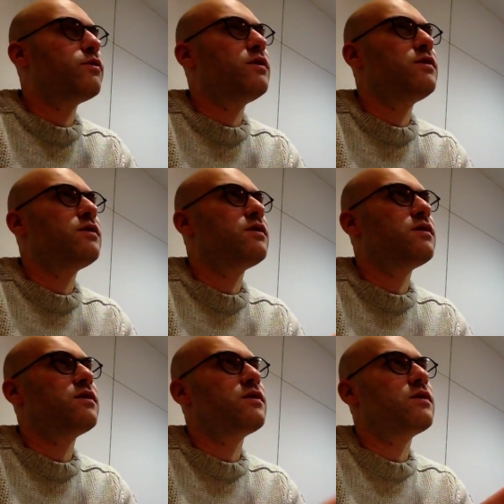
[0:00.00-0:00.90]
I think
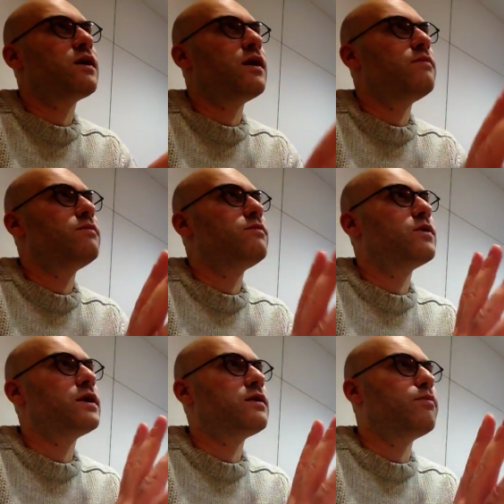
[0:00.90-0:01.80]
I'm
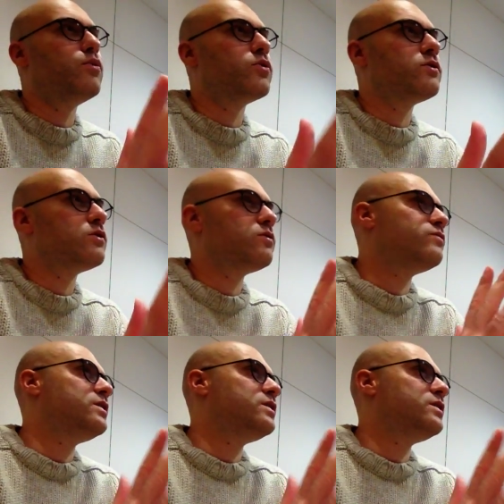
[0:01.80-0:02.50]
at the border of